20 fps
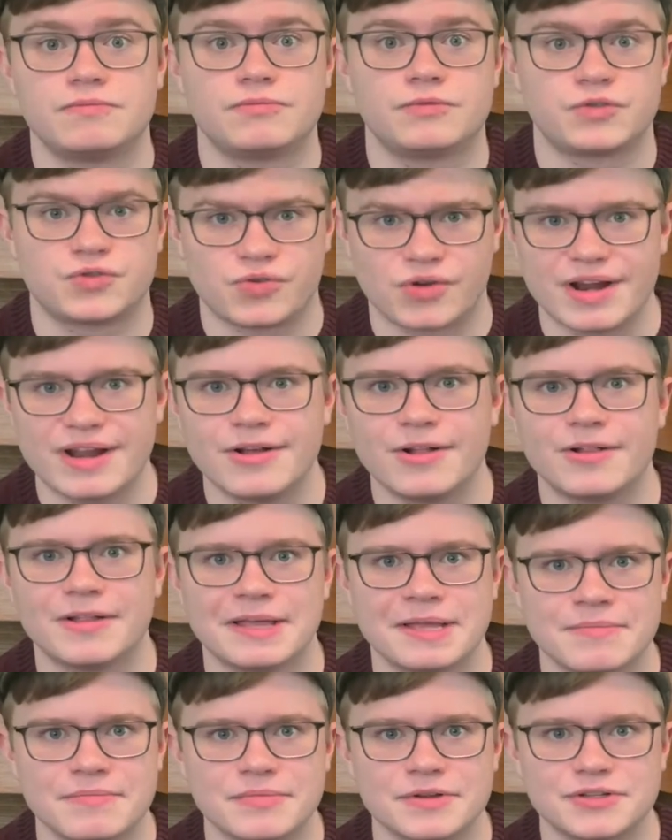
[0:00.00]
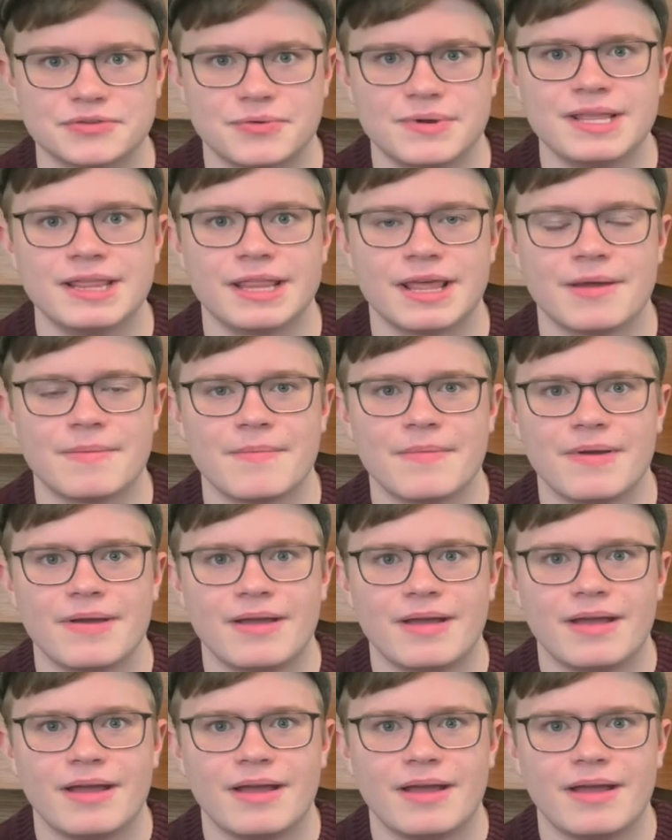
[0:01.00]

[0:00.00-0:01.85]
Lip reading: trail in between them.